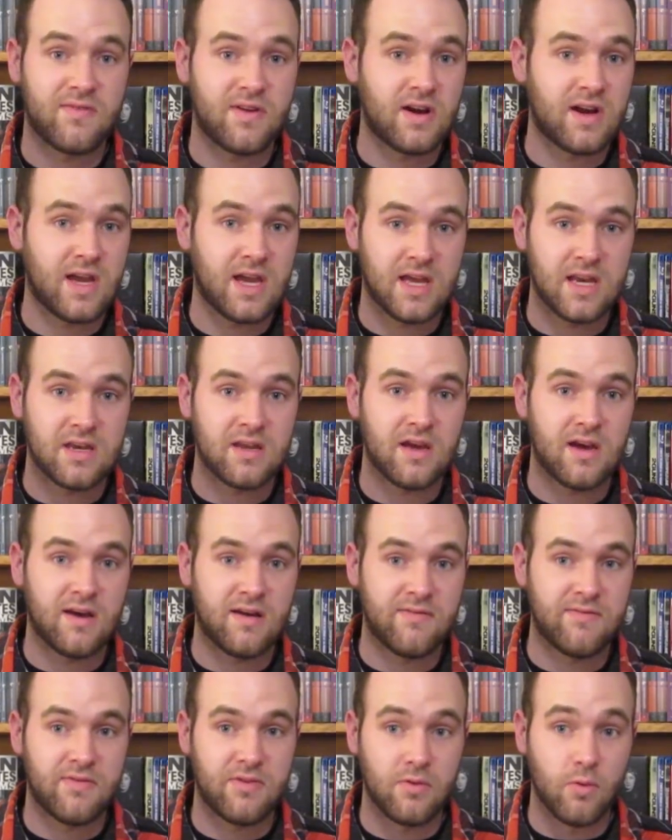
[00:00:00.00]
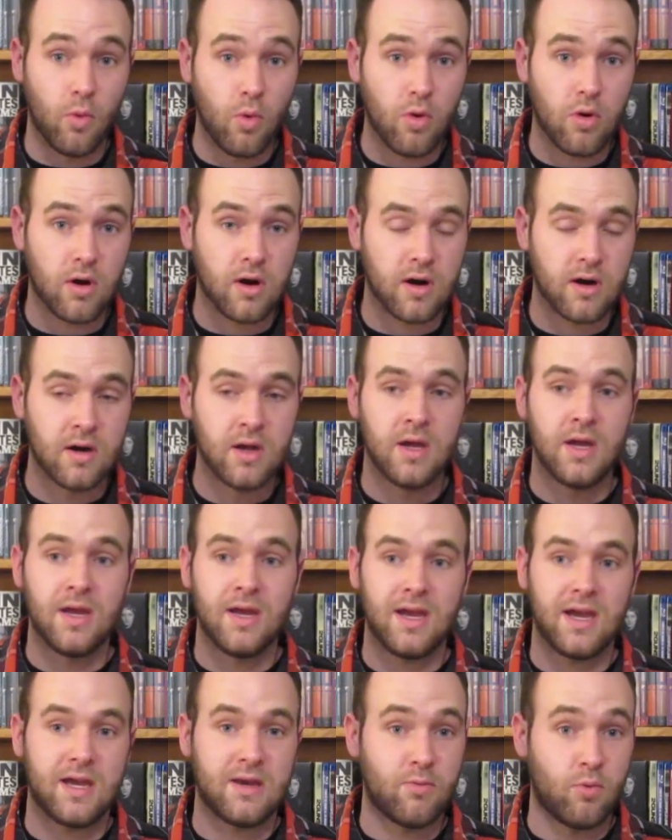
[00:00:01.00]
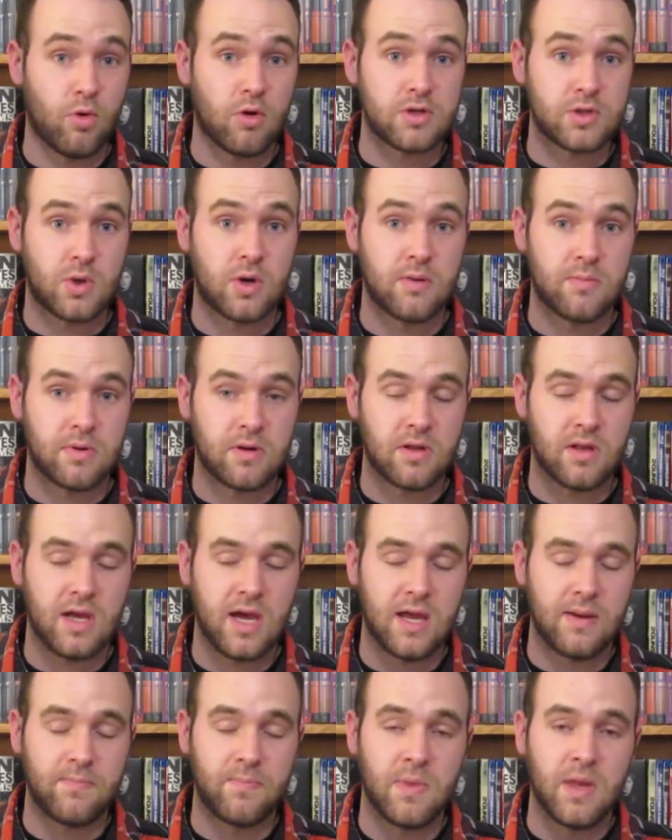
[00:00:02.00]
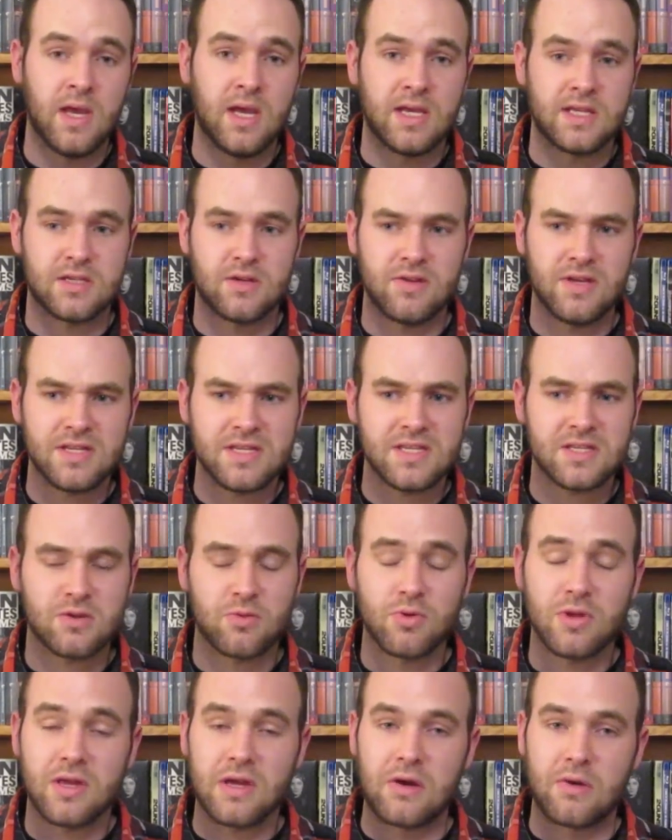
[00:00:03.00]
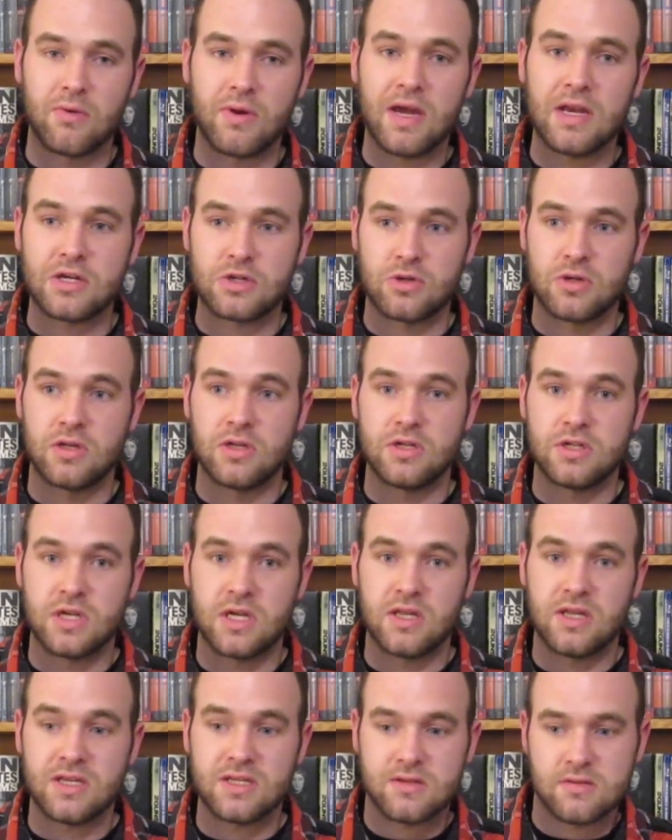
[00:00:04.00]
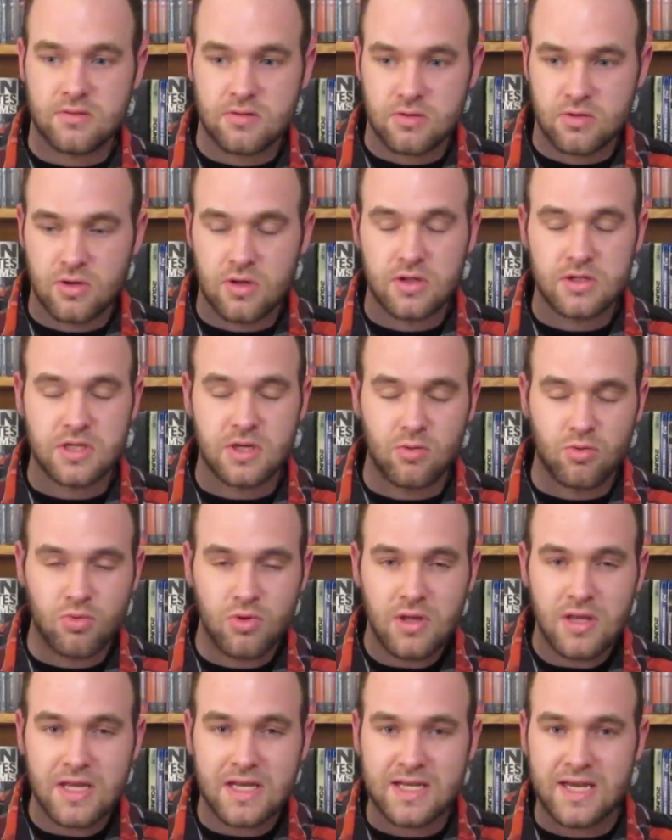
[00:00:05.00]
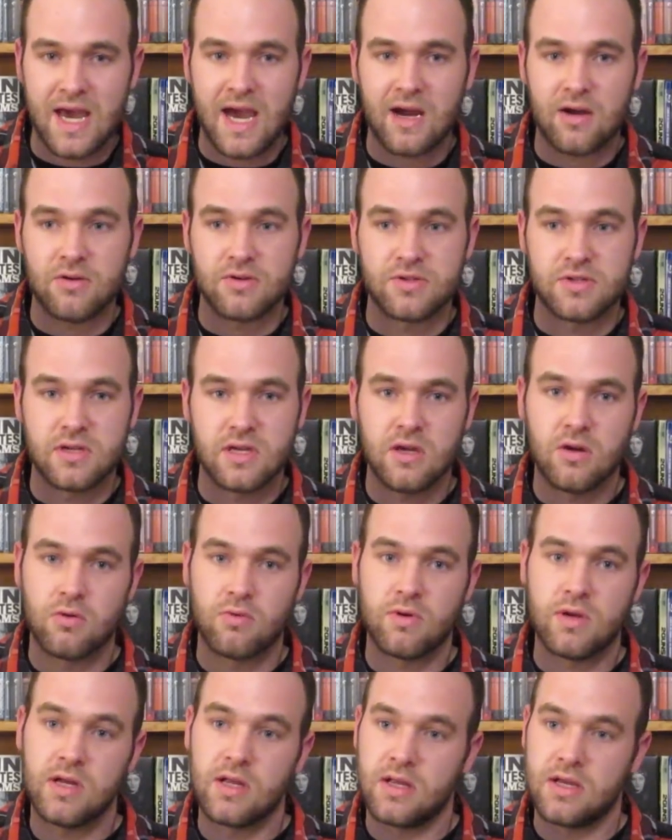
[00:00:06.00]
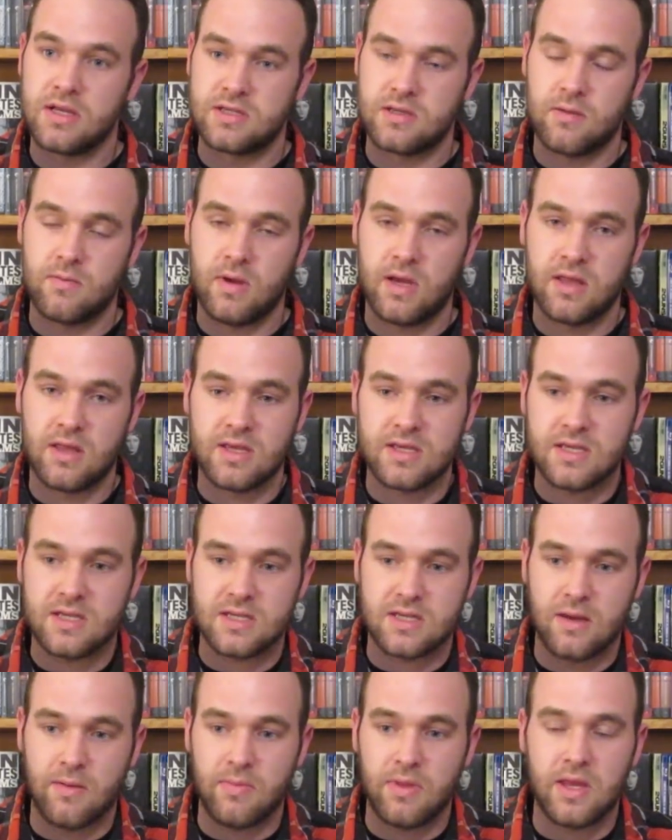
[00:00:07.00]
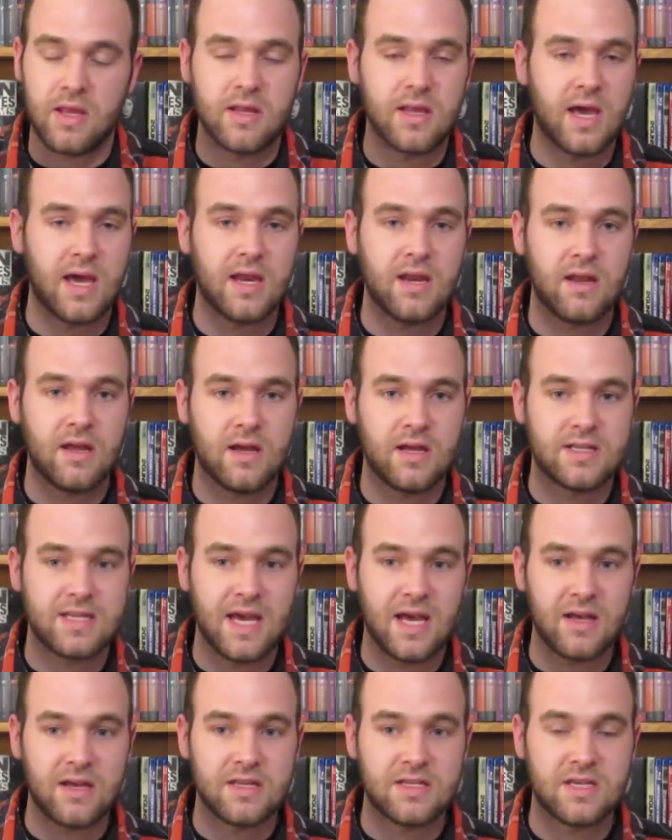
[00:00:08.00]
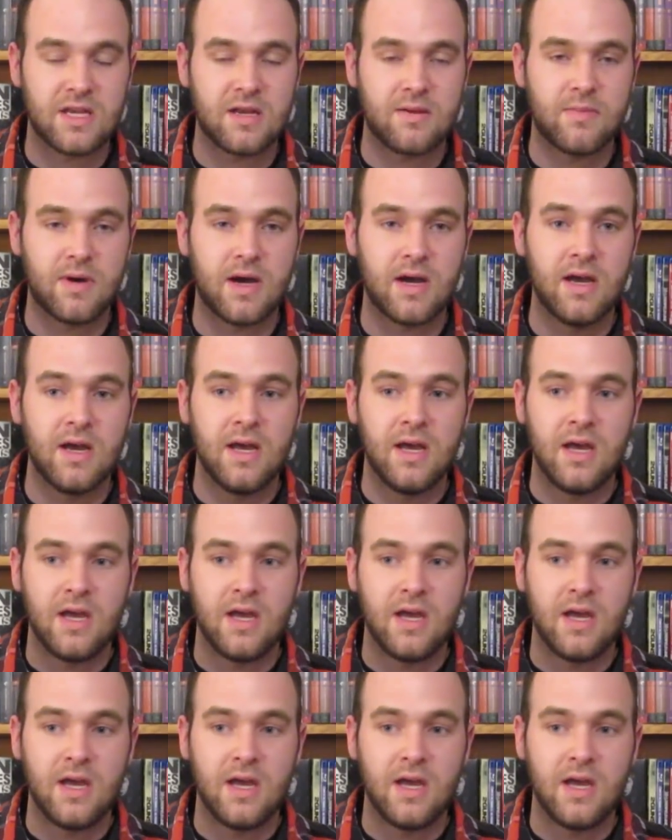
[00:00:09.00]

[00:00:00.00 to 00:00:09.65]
very end of the war in war-torn Berlin. So this is a really great trilogy. This trilogy really tackles neorealism, and this is something that Italian cinema